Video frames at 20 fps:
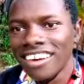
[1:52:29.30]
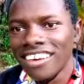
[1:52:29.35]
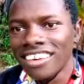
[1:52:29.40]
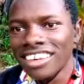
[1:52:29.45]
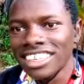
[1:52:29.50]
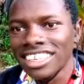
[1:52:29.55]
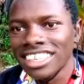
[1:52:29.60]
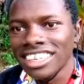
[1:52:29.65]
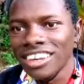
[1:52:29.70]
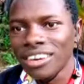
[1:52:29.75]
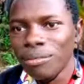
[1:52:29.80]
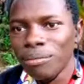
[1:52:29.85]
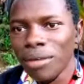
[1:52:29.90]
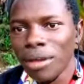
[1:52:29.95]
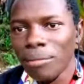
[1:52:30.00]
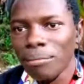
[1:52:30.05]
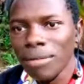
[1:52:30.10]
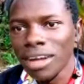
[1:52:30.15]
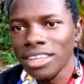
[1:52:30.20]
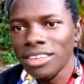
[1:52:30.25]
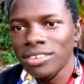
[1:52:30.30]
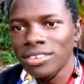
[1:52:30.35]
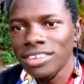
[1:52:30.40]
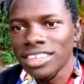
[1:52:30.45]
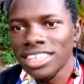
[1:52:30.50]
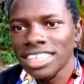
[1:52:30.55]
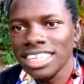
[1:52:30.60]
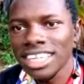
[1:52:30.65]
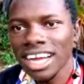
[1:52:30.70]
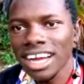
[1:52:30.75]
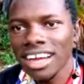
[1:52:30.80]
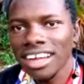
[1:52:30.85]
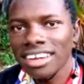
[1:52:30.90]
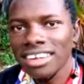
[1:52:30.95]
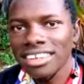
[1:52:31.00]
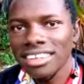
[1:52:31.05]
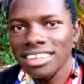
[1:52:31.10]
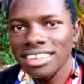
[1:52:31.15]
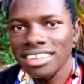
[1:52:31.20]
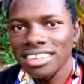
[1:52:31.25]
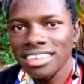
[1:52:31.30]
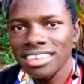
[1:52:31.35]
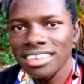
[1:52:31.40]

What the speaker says: Also remember to return.